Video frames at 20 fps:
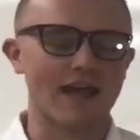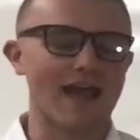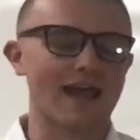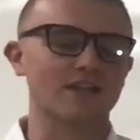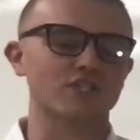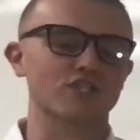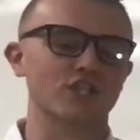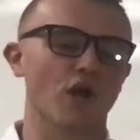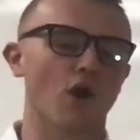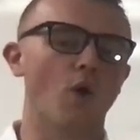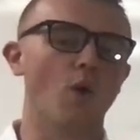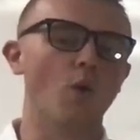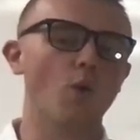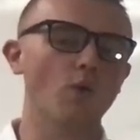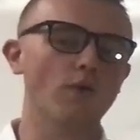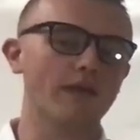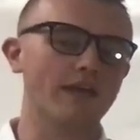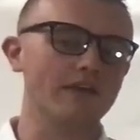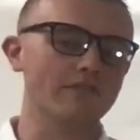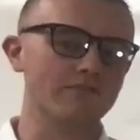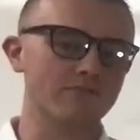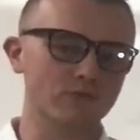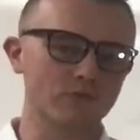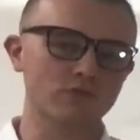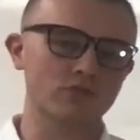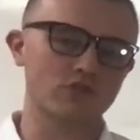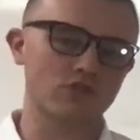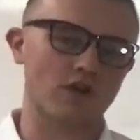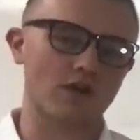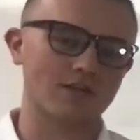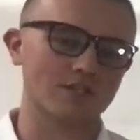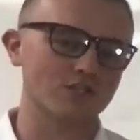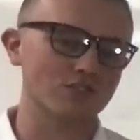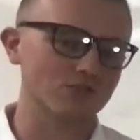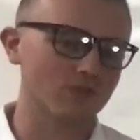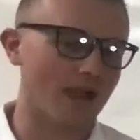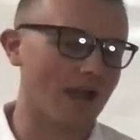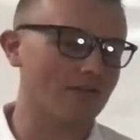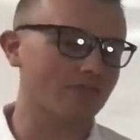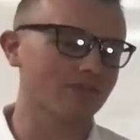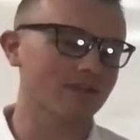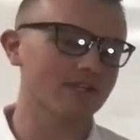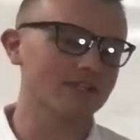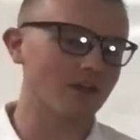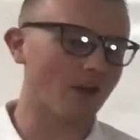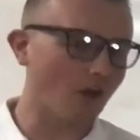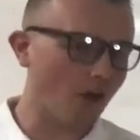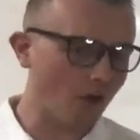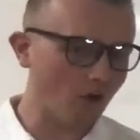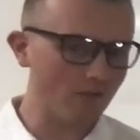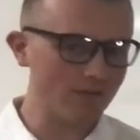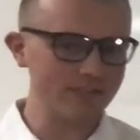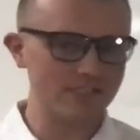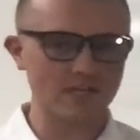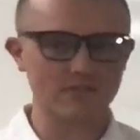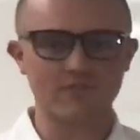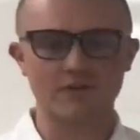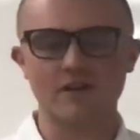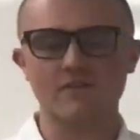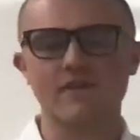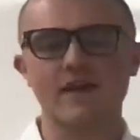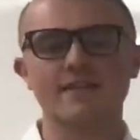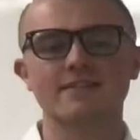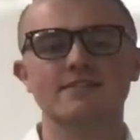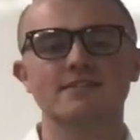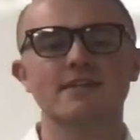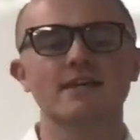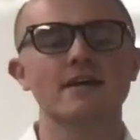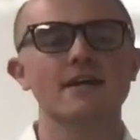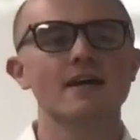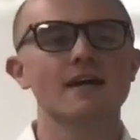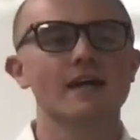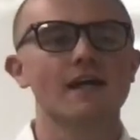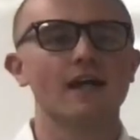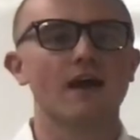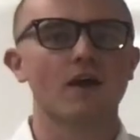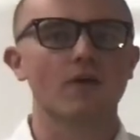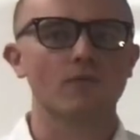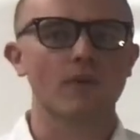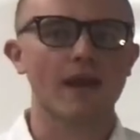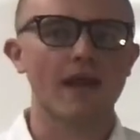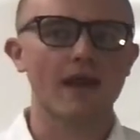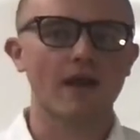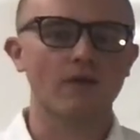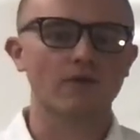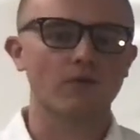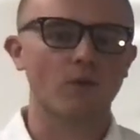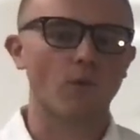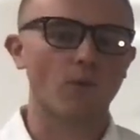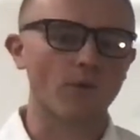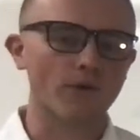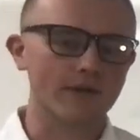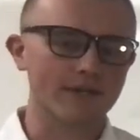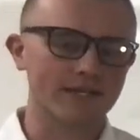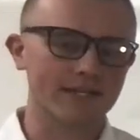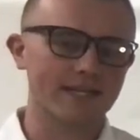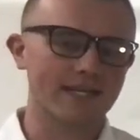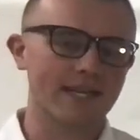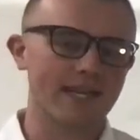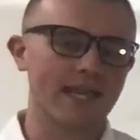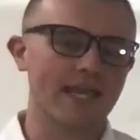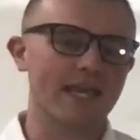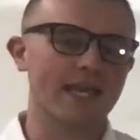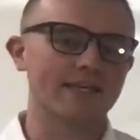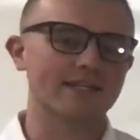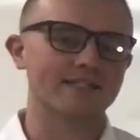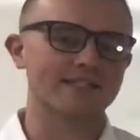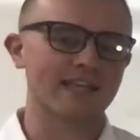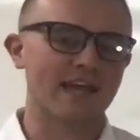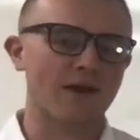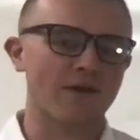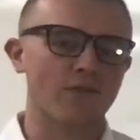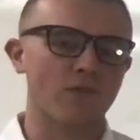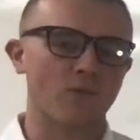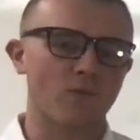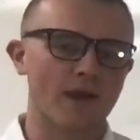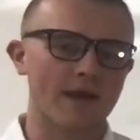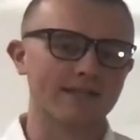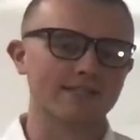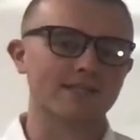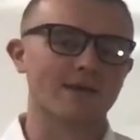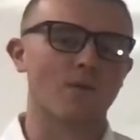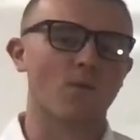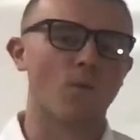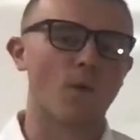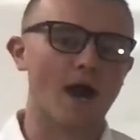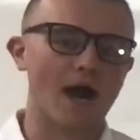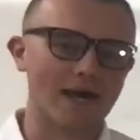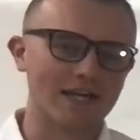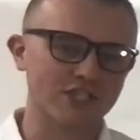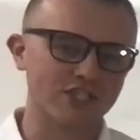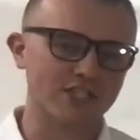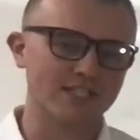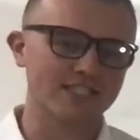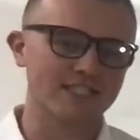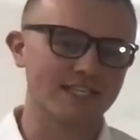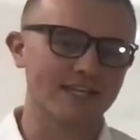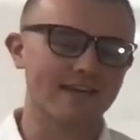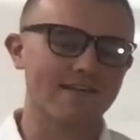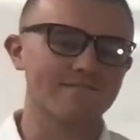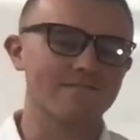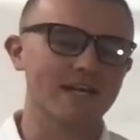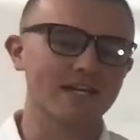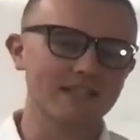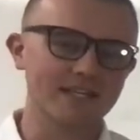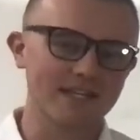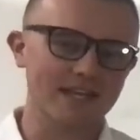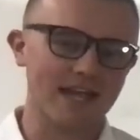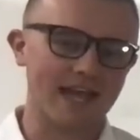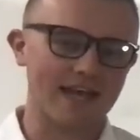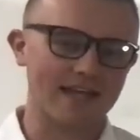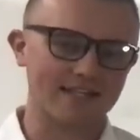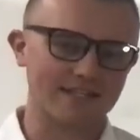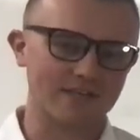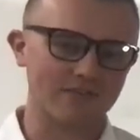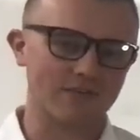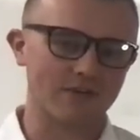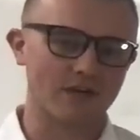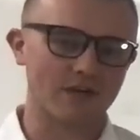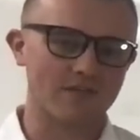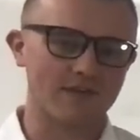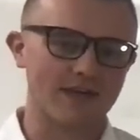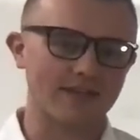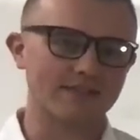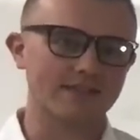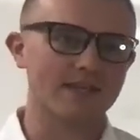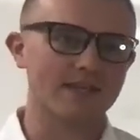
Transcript: I actually owned a food truck traveling to all these different events around Oregon and Southwest Washington, vending at different events.